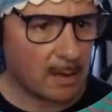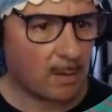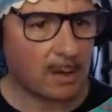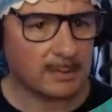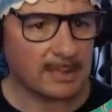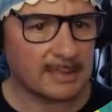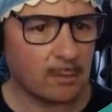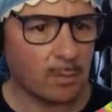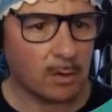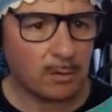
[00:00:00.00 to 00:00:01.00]
well, I was going to say
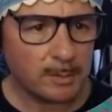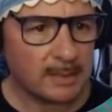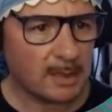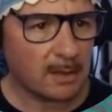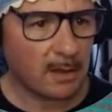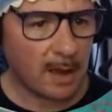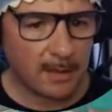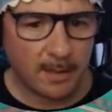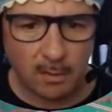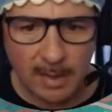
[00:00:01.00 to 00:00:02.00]
world, but this
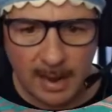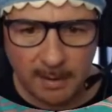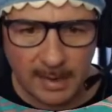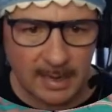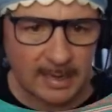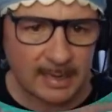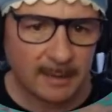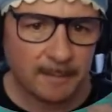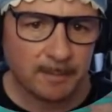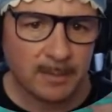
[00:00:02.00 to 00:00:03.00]
other whole area here,